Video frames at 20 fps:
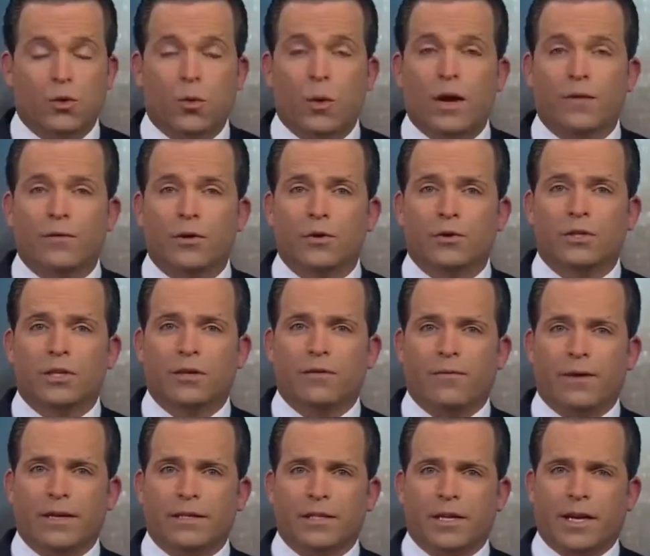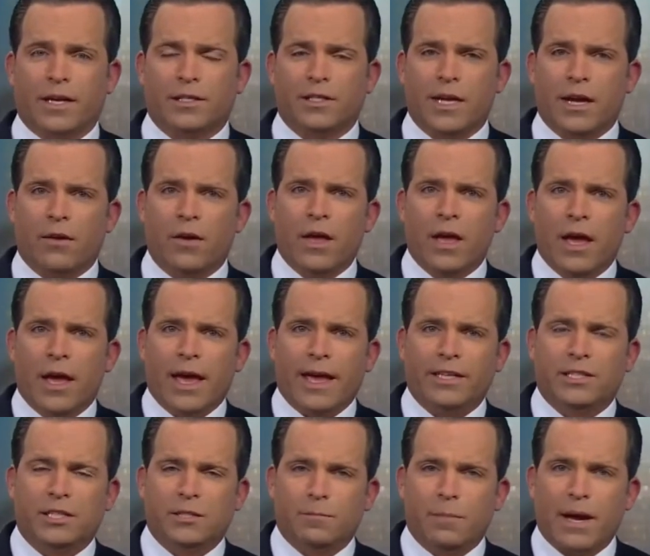12 News investigates now.
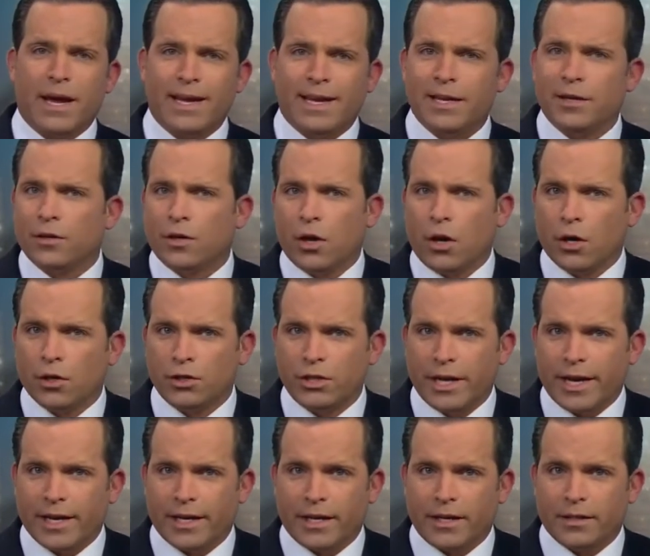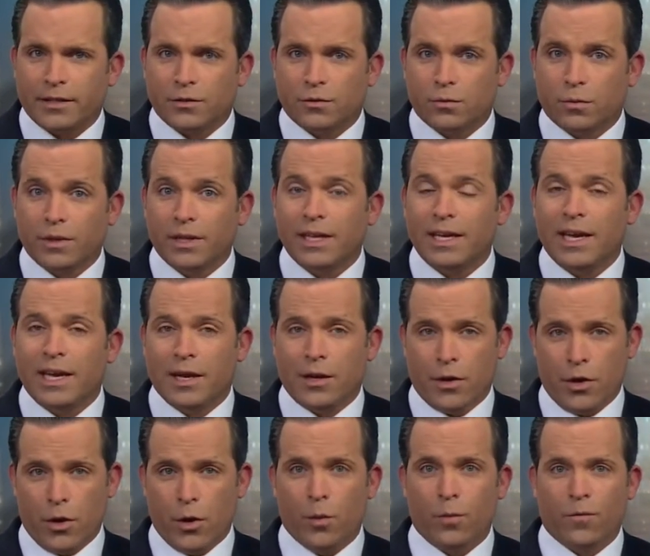A spike in carjackings really
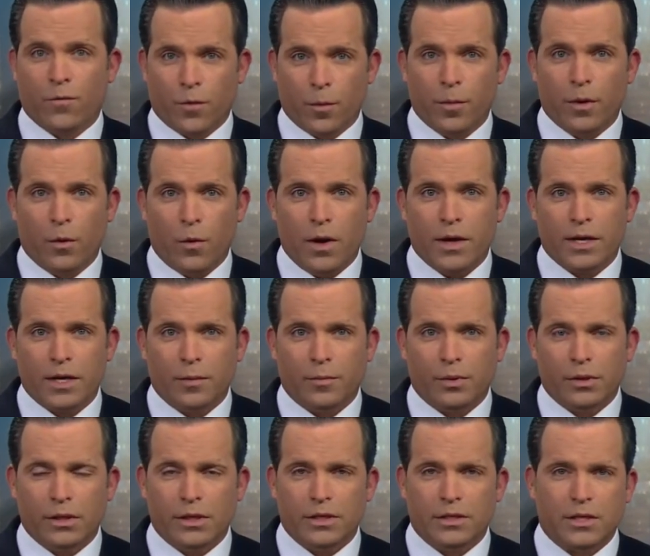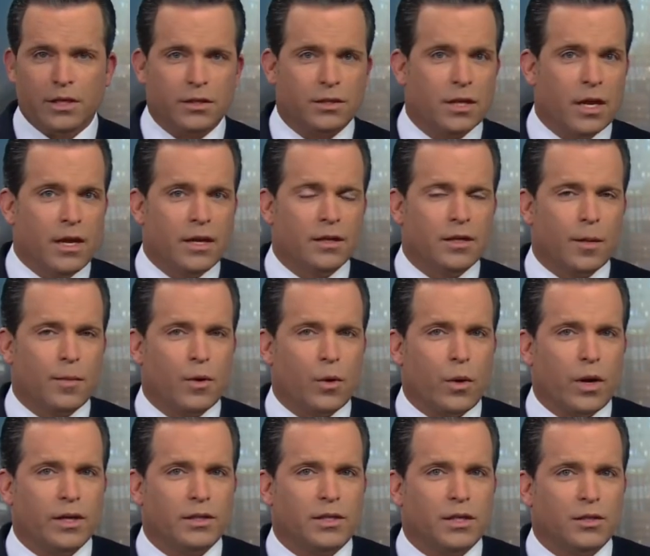hit home for Milwaukee police as
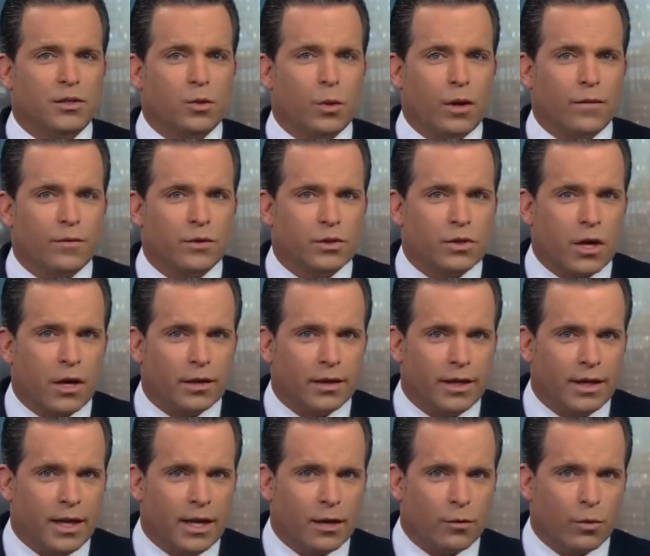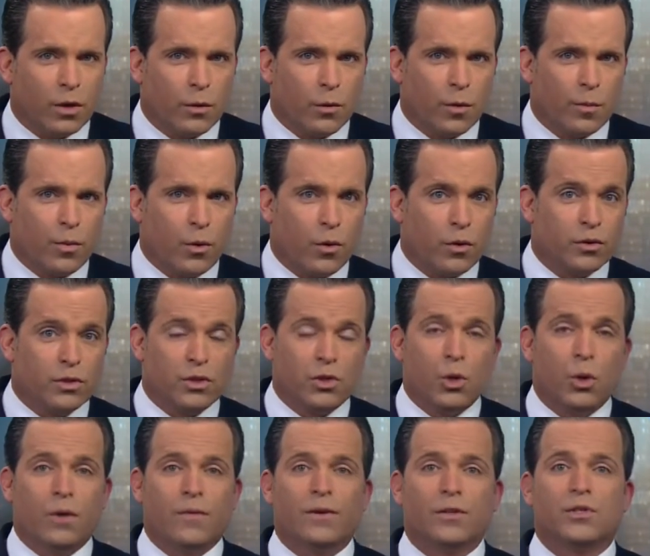WISN 12 News Colleen Henry reports
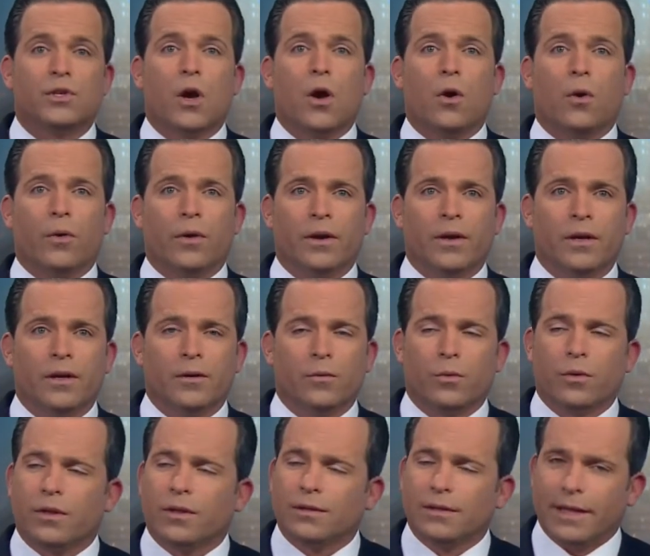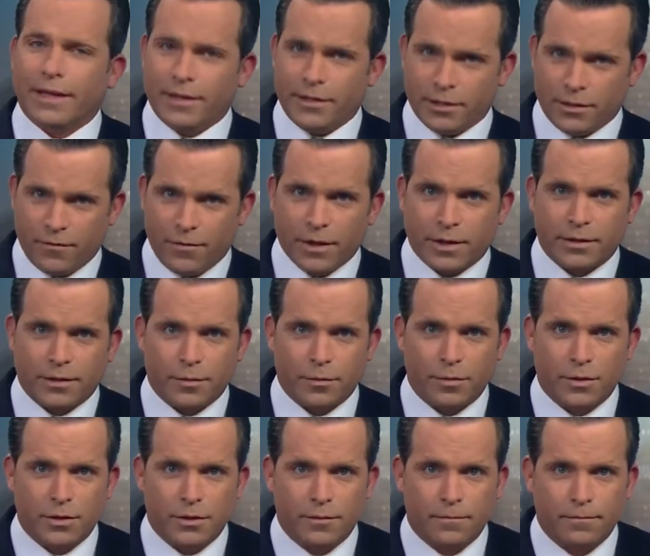two of its own were the latest
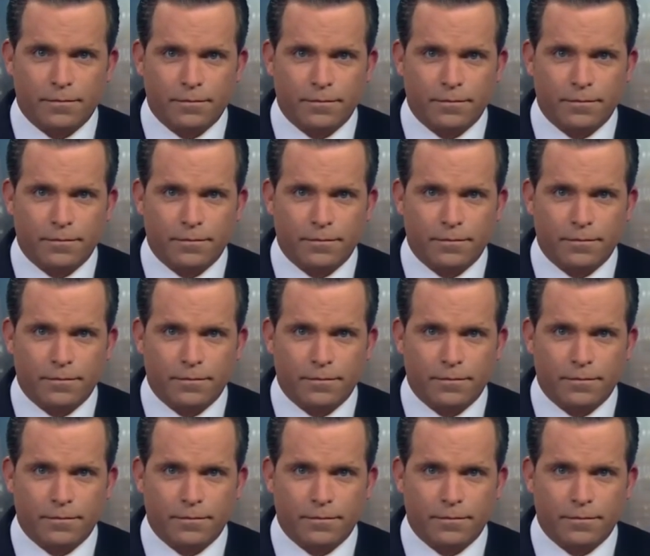victims.